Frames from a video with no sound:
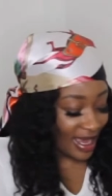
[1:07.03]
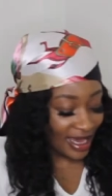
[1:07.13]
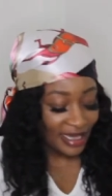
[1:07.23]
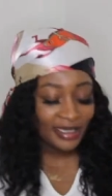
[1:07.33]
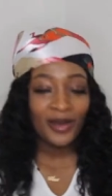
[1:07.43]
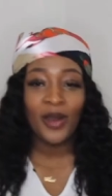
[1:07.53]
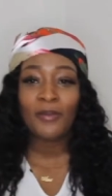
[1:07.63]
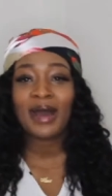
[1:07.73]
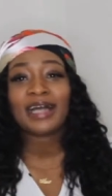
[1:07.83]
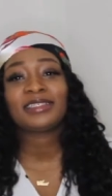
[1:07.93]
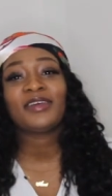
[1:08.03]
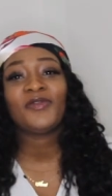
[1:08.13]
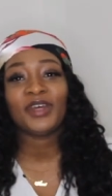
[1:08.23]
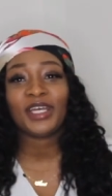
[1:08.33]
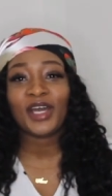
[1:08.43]
an
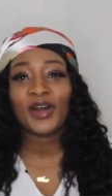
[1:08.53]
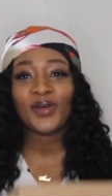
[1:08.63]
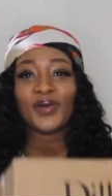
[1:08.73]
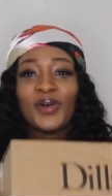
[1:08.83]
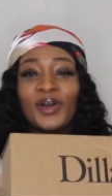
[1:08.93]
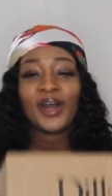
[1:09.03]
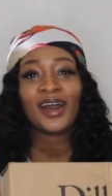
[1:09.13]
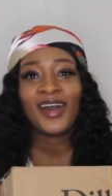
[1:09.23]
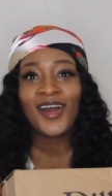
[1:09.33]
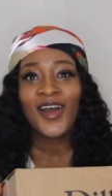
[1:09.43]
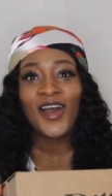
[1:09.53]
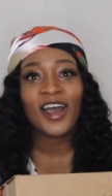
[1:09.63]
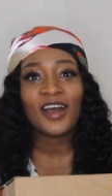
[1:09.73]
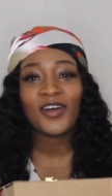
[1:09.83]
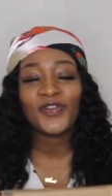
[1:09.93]
unboxing video
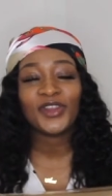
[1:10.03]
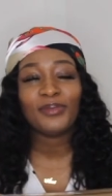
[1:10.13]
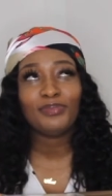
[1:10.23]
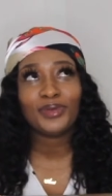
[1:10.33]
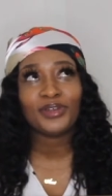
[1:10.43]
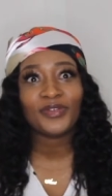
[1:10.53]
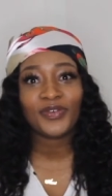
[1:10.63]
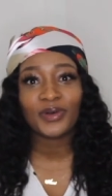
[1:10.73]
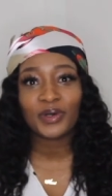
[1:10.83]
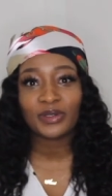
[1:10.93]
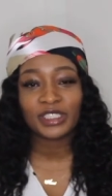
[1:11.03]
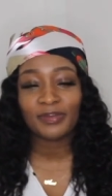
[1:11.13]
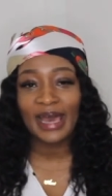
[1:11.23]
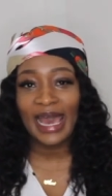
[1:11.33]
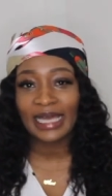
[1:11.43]
of the beautiful
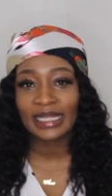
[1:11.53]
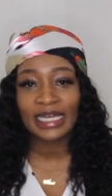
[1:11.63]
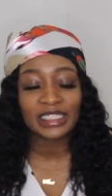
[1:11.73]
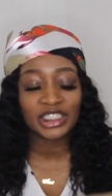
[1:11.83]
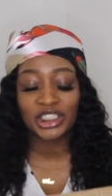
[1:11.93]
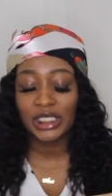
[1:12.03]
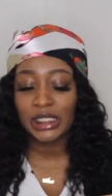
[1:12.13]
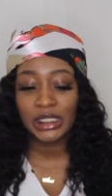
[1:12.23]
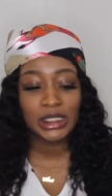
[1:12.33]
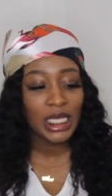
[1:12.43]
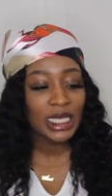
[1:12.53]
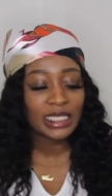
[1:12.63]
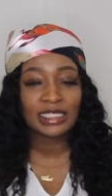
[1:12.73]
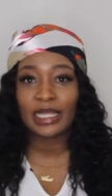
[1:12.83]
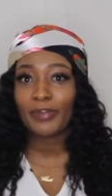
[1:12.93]
coach bag that is
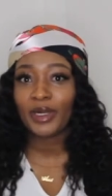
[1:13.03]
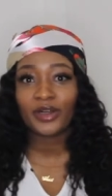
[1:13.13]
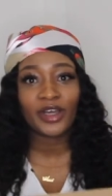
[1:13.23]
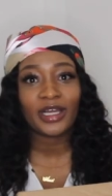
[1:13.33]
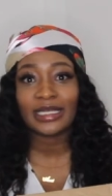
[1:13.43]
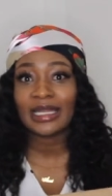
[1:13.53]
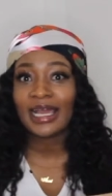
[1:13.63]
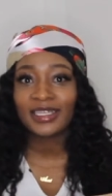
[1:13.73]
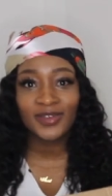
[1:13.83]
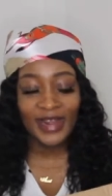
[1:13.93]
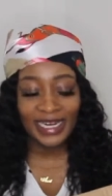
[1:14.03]
just stepping on our necks